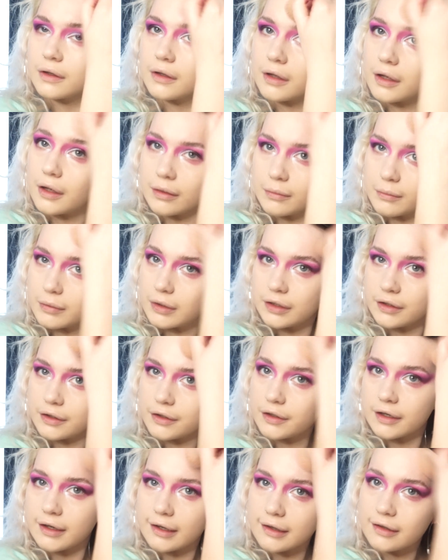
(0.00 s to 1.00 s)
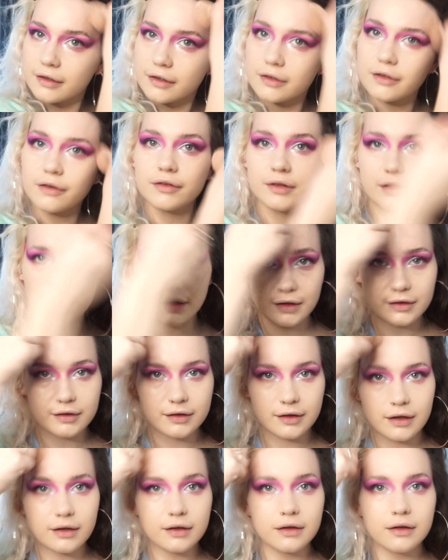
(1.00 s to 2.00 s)
under eyes, because also that
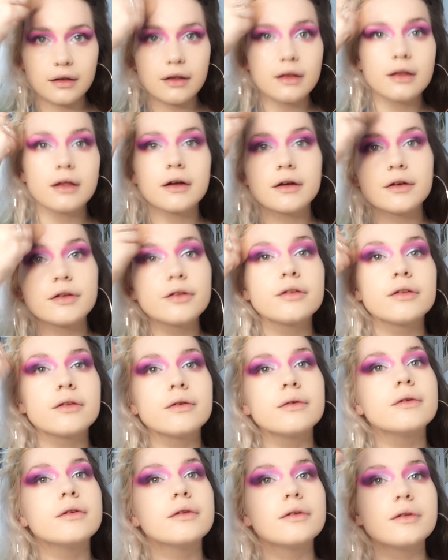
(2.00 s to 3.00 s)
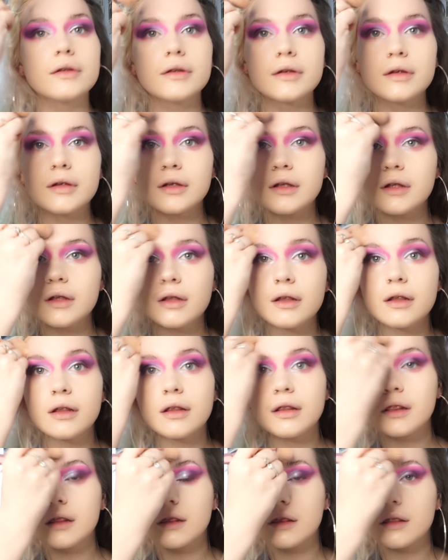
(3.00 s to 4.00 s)
skin there's so
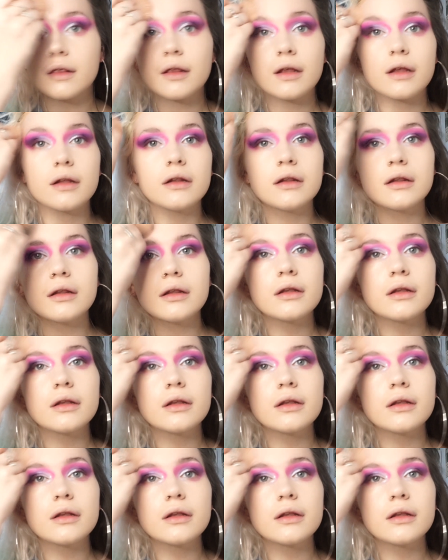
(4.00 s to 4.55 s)
thin.